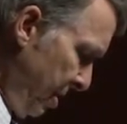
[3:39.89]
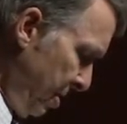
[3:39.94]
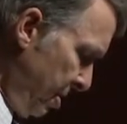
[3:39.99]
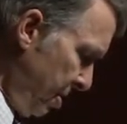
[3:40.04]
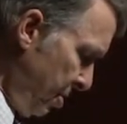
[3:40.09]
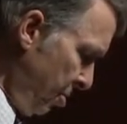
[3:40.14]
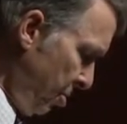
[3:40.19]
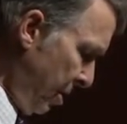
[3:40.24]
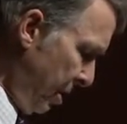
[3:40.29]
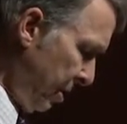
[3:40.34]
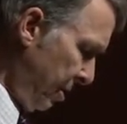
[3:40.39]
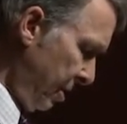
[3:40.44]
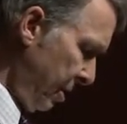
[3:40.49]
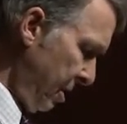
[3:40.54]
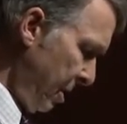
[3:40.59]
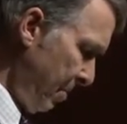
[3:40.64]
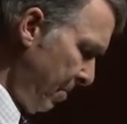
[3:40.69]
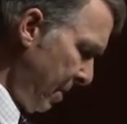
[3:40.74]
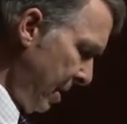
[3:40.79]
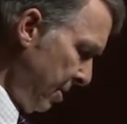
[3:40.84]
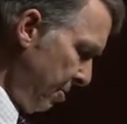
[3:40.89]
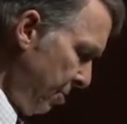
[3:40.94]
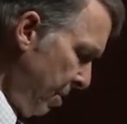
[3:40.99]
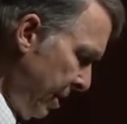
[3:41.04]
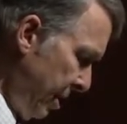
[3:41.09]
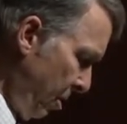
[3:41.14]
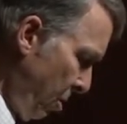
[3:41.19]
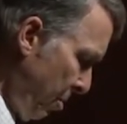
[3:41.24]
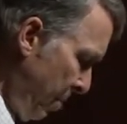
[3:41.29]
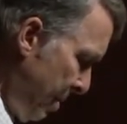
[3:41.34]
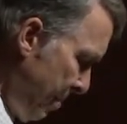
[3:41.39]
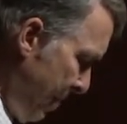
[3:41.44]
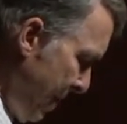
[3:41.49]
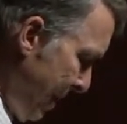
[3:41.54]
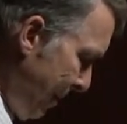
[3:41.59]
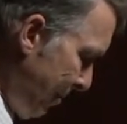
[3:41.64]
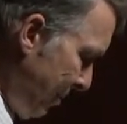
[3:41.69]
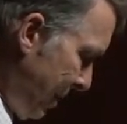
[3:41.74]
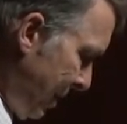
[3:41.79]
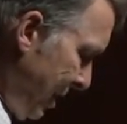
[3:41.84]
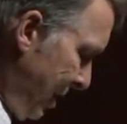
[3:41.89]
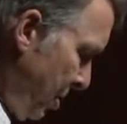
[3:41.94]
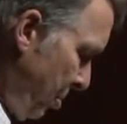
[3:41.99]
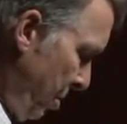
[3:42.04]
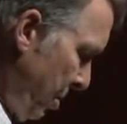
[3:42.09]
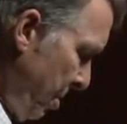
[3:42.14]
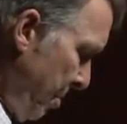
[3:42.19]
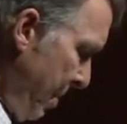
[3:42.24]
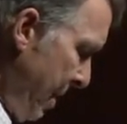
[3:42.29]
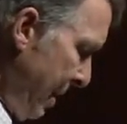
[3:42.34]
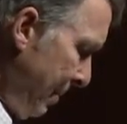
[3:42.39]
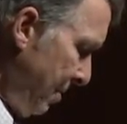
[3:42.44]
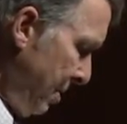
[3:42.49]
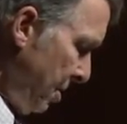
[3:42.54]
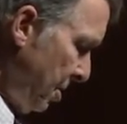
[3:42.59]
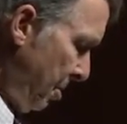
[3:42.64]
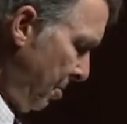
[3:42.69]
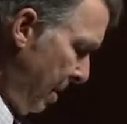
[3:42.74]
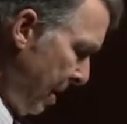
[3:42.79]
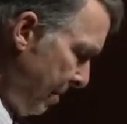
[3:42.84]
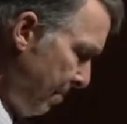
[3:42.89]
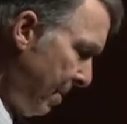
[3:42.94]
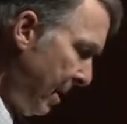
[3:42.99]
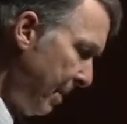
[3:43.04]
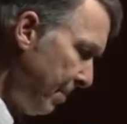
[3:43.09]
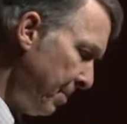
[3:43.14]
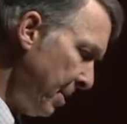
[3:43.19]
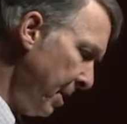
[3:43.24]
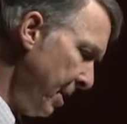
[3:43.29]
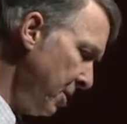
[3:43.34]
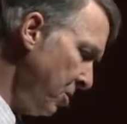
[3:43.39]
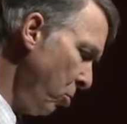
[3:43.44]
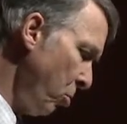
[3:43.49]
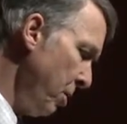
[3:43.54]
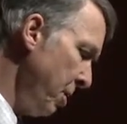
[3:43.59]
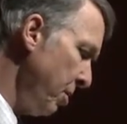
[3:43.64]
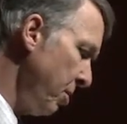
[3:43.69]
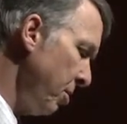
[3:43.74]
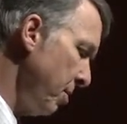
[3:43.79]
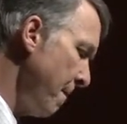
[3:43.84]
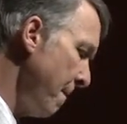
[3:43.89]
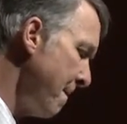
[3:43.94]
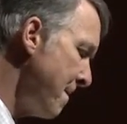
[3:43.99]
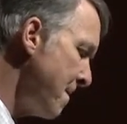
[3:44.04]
Can you drink the cup I drink or be baptized with the baptism I'm baptized with?